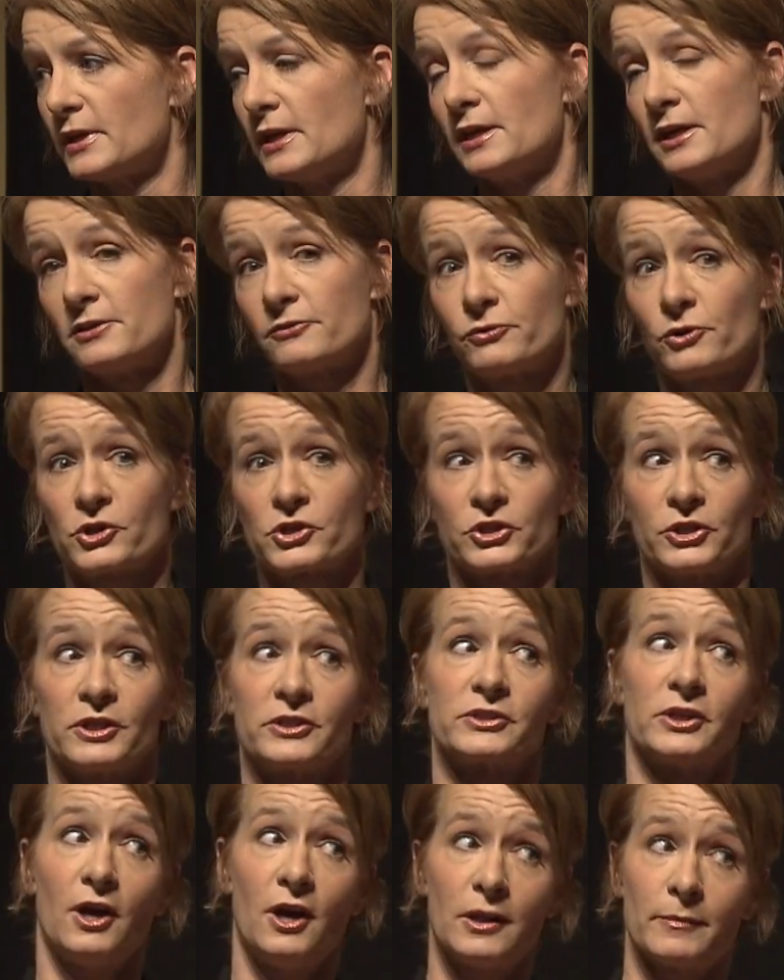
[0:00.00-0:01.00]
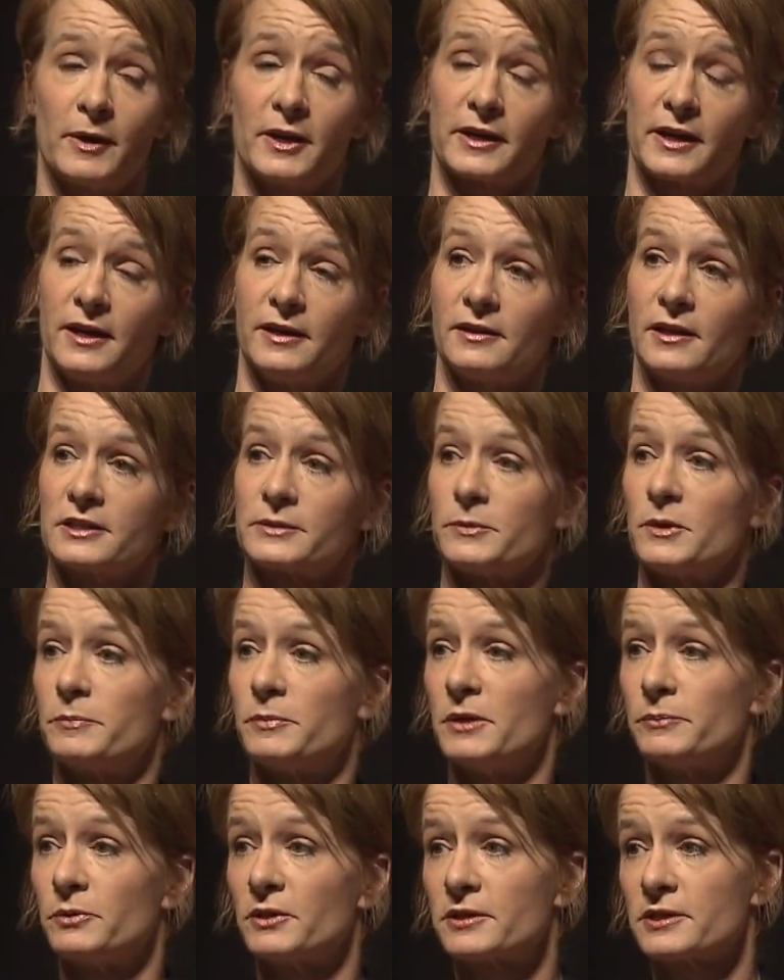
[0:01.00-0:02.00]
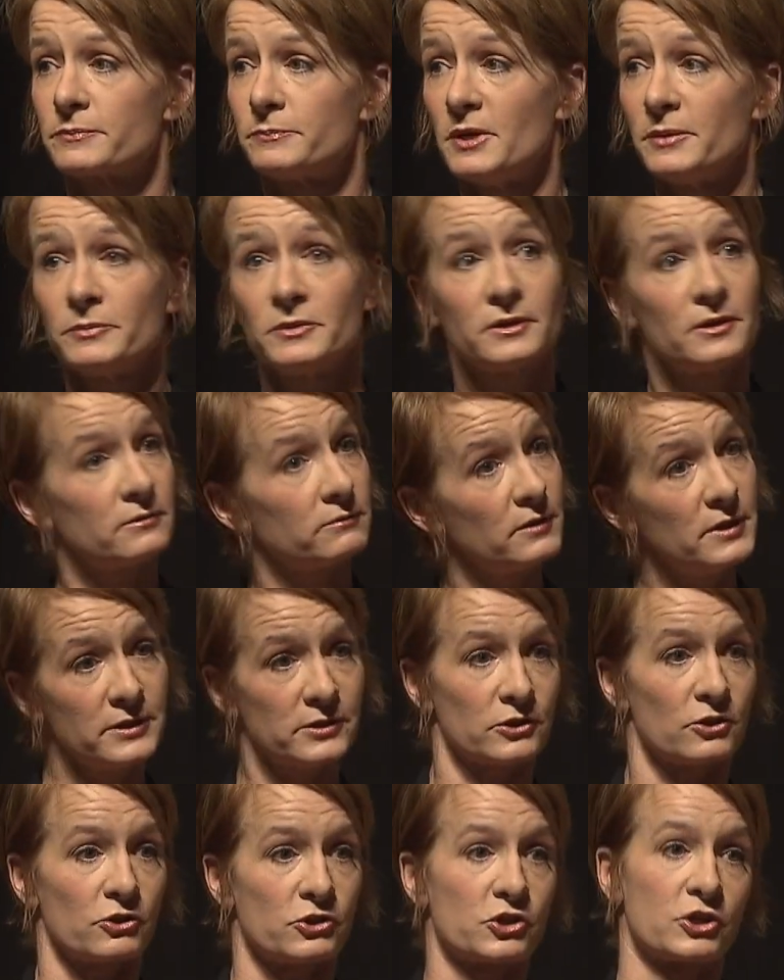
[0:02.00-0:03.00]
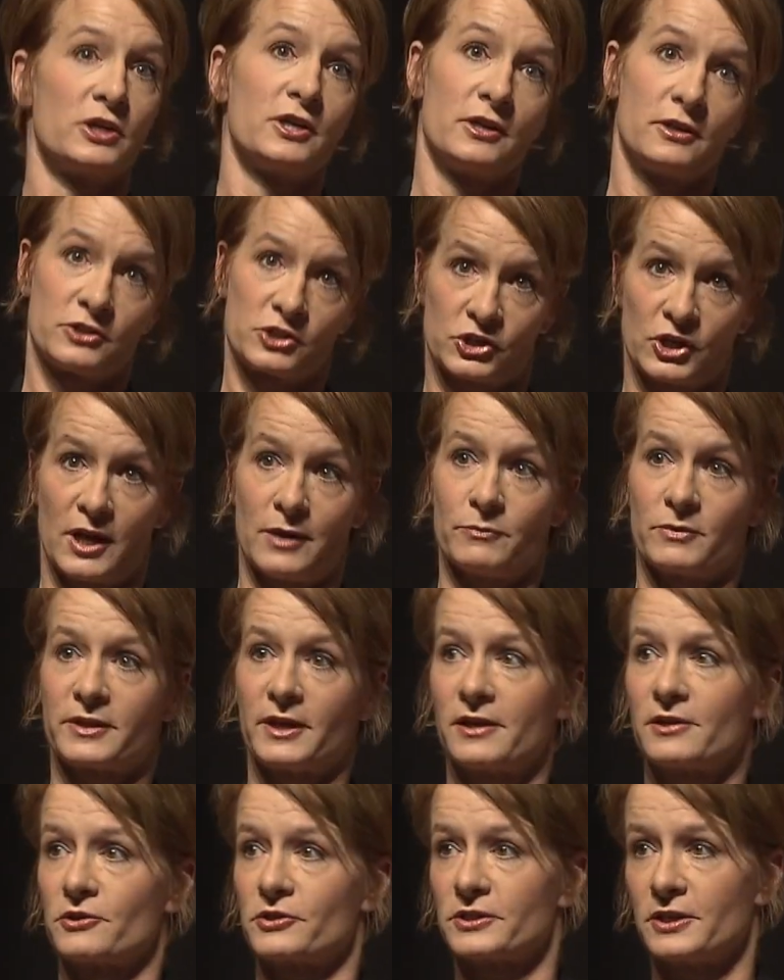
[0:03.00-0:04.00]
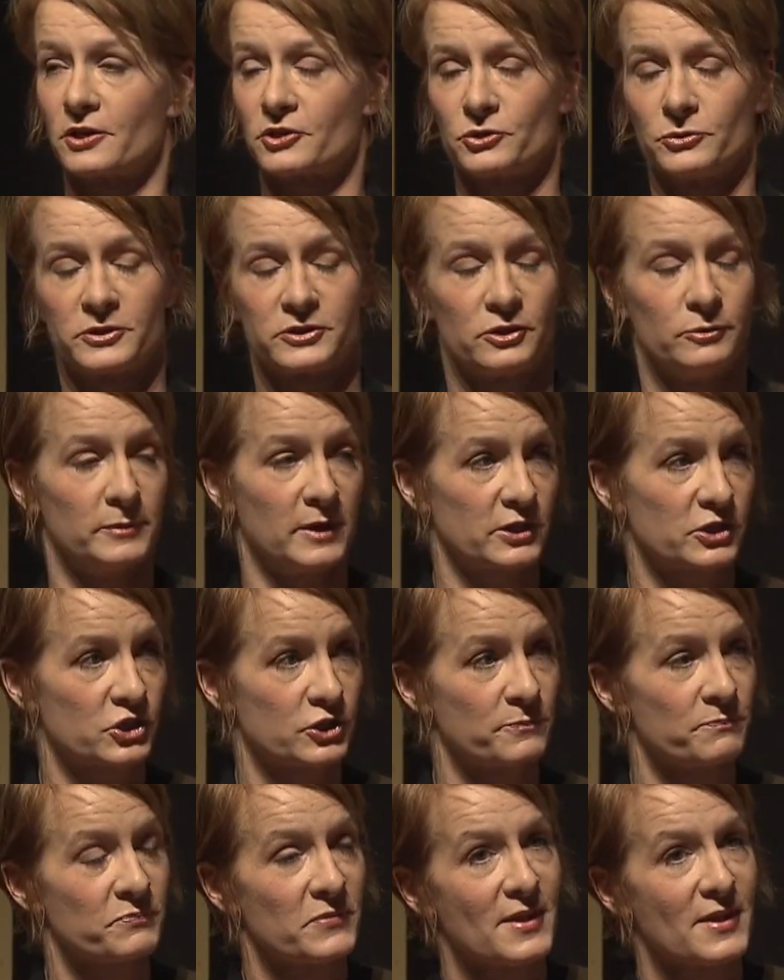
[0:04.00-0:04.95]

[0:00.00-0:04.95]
Unfortunately, it's all about gay and lesbian people because people don't research shame with heterosexuals too much.